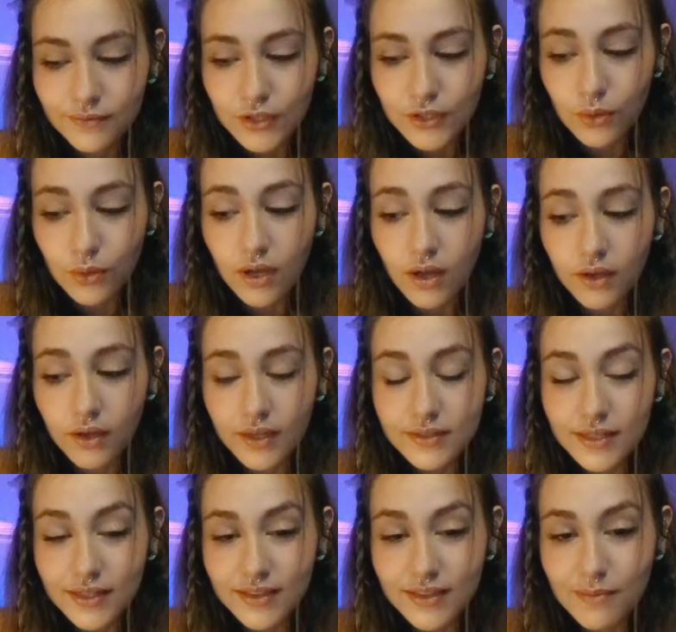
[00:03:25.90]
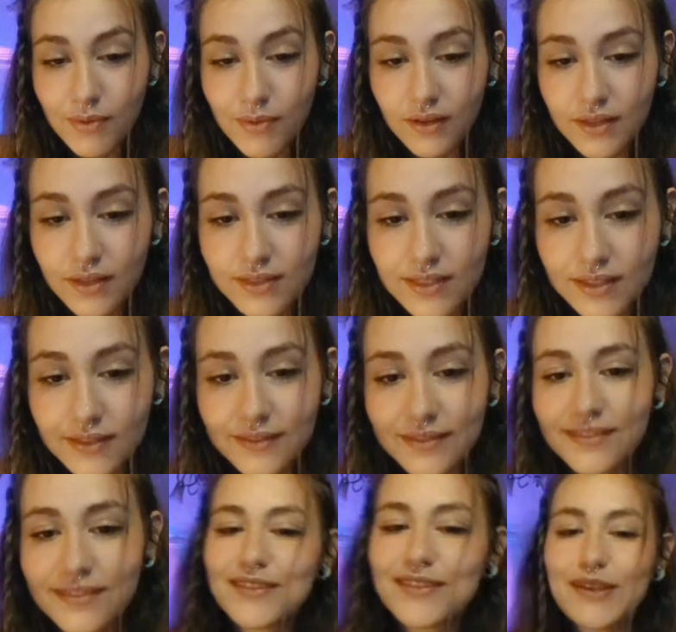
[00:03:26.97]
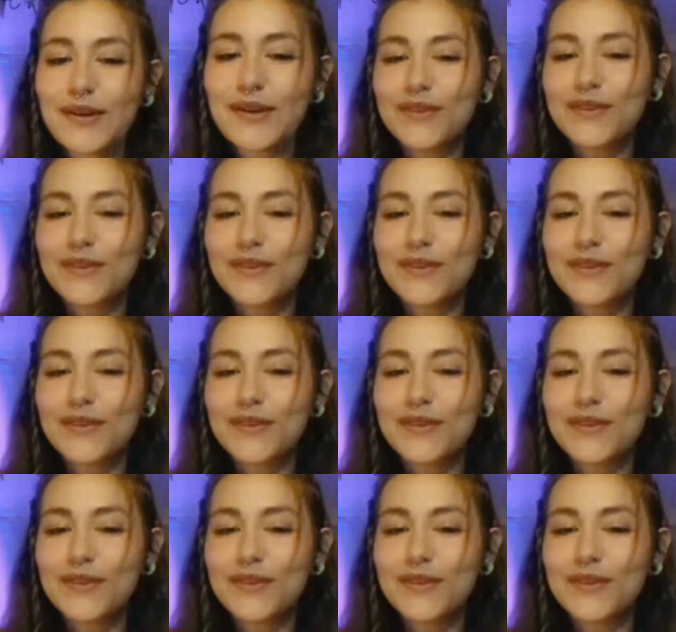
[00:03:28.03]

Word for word: congusing the bongusing. So,